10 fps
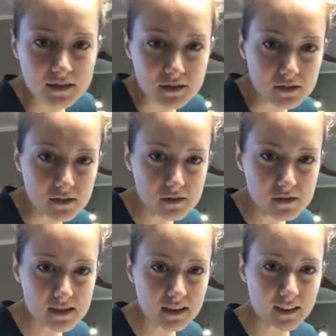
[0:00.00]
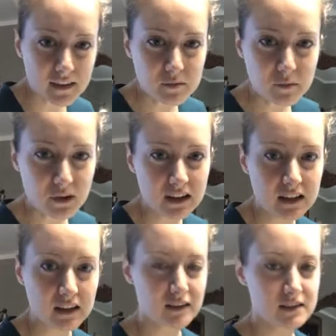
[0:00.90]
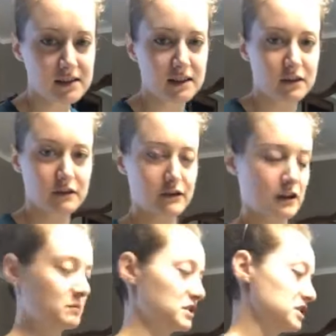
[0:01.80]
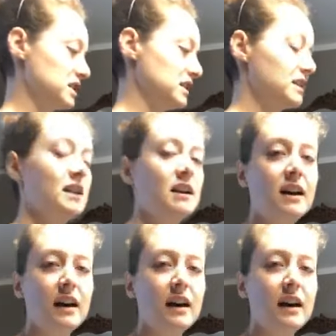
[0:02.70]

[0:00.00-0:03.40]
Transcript: Do you use leather point needles in your fur machine?